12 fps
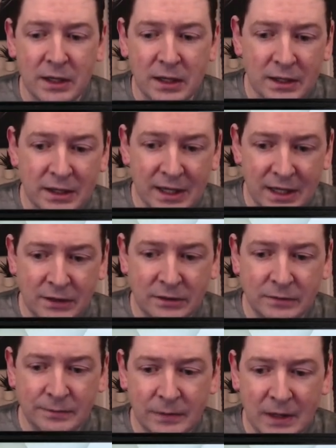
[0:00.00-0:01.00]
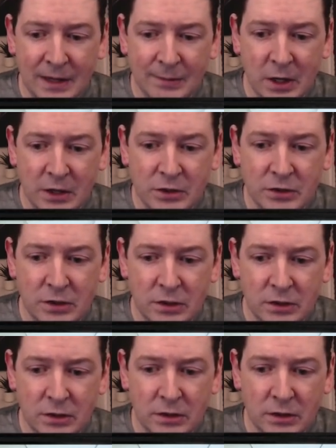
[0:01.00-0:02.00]
Now I'm going
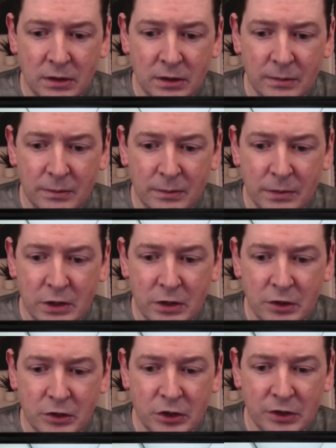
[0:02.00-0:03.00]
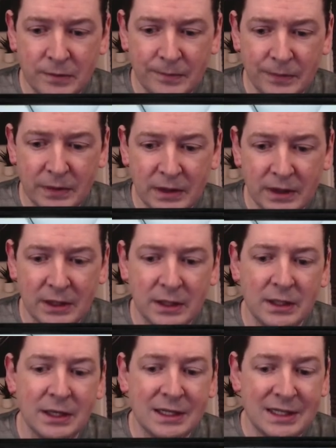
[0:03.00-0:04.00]
to merge
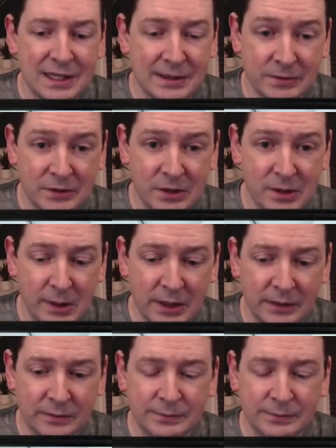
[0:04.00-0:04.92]
dev2 in.